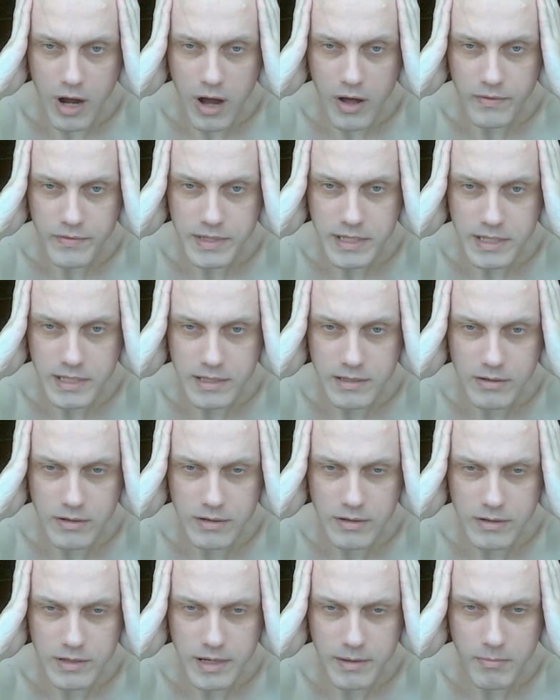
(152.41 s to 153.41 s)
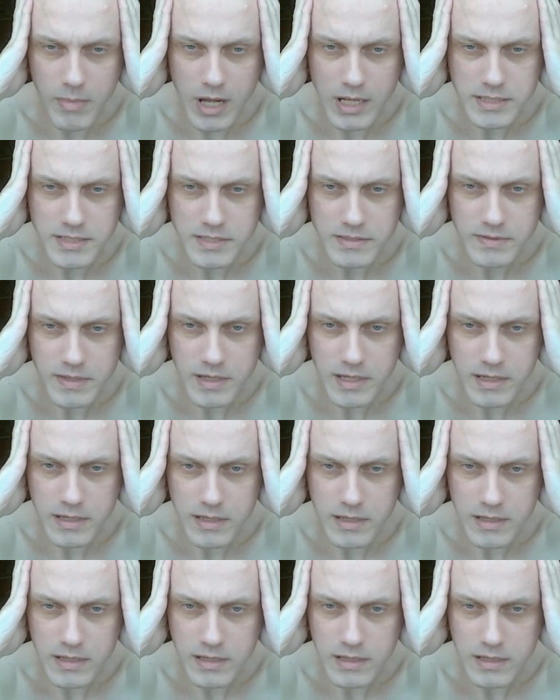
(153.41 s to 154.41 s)
on the amongst
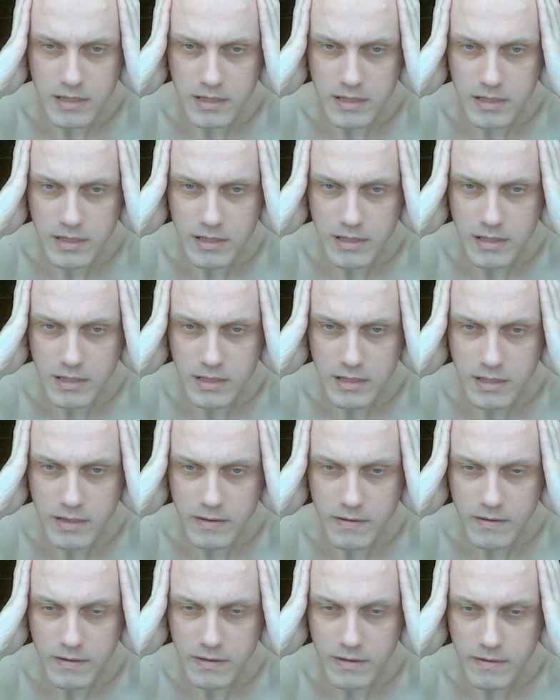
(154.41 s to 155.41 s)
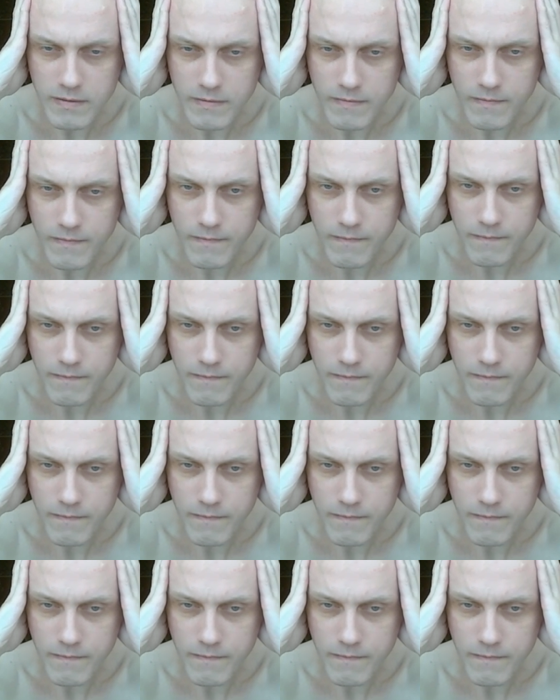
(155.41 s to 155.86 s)
the